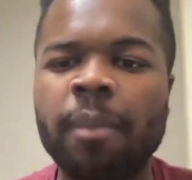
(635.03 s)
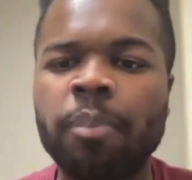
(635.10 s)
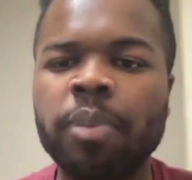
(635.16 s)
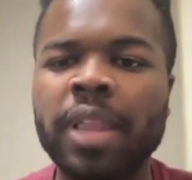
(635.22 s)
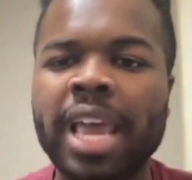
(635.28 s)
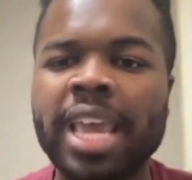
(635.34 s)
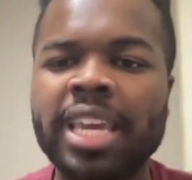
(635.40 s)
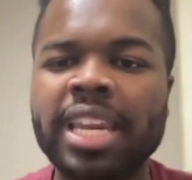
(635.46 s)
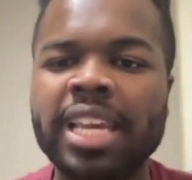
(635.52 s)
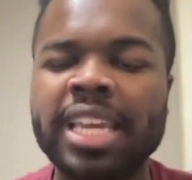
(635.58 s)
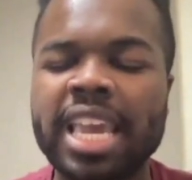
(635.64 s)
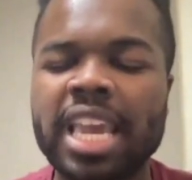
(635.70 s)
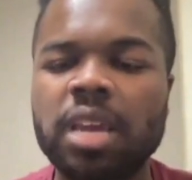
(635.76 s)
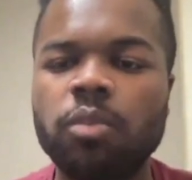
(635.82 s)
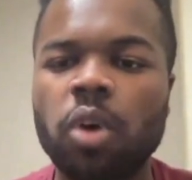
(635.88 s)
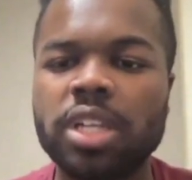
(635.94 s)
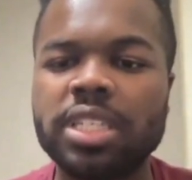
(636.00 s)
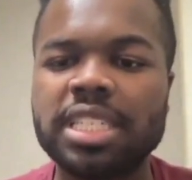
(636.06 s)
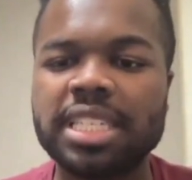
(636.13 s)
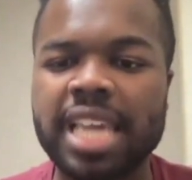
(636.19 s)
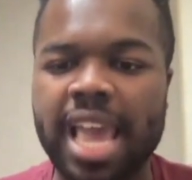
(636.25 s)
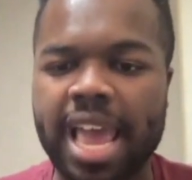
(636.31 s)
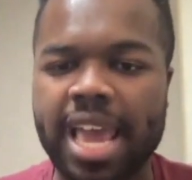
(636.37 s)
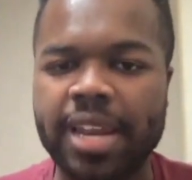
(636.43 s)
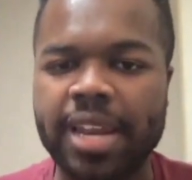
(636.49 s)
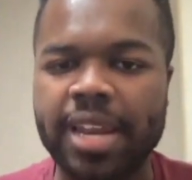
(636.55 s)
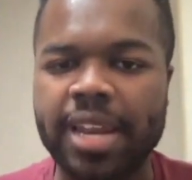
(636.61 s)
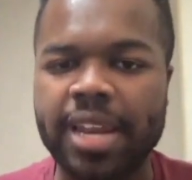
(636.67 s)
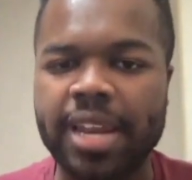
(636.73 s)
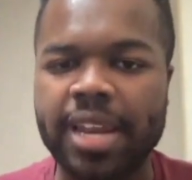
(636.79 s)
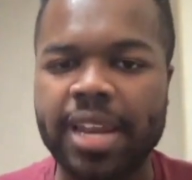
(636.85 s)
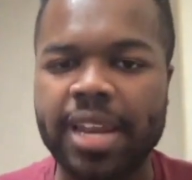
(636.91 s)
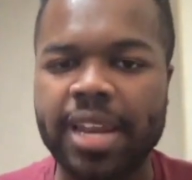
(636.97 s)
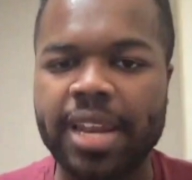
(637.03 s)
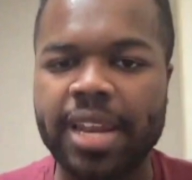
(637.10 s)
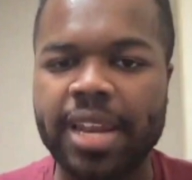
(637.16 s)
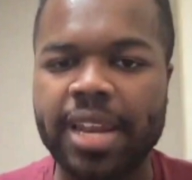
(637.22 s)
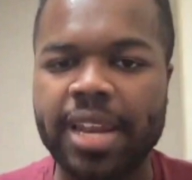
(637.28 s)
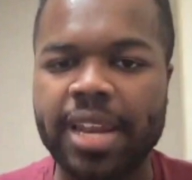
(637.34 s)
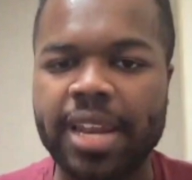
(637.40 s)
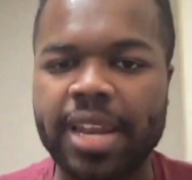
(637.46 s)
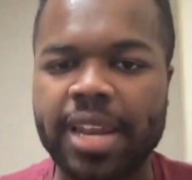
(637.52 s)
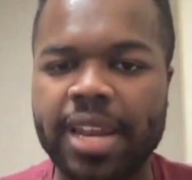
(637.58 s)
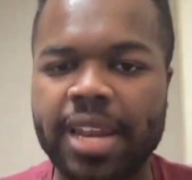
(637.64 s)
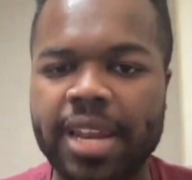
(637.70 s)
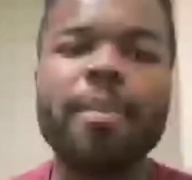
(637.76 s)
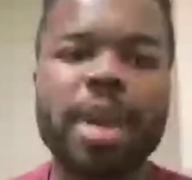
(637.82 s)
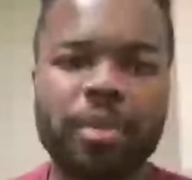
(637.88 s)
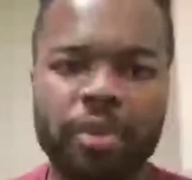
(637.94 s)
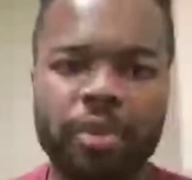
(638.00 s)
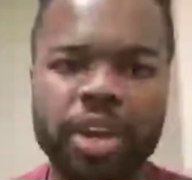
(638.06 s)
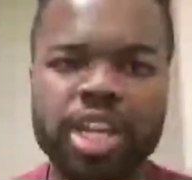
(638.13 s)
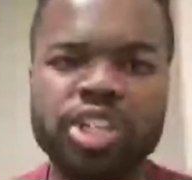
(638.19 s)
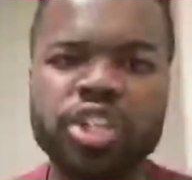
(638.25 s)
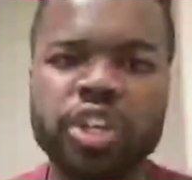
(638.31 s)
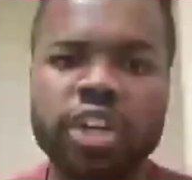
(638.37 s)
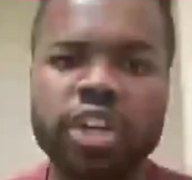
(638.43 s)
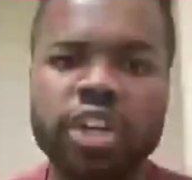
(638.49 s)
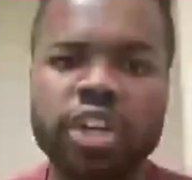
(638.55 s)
play in a game once again, if my memory is good for today.